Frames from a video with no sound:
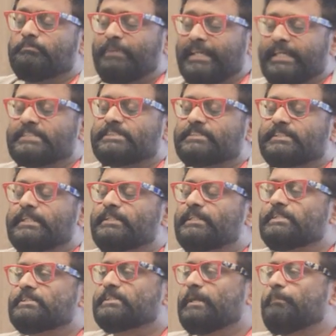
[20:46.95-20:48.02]
biggest strength
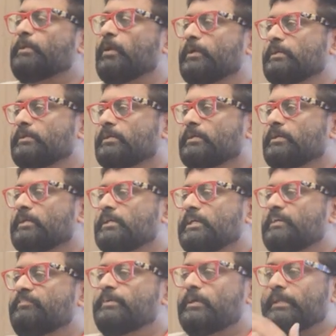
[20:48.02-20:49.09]
is the employee.
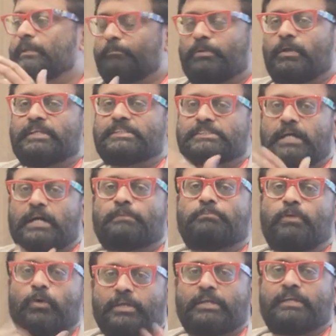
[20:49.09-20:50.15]
If your employees start
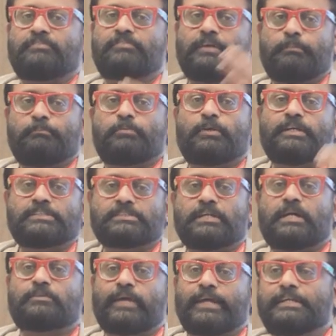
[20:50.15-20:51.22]
blogging, if your employees
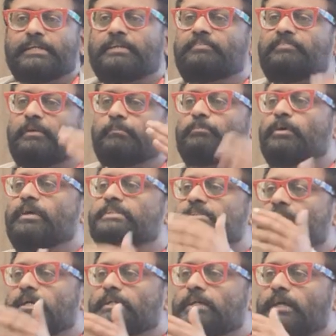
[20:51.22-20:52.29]
start writing, if your employees
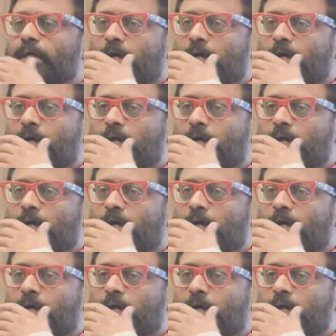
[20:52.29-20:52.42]
start,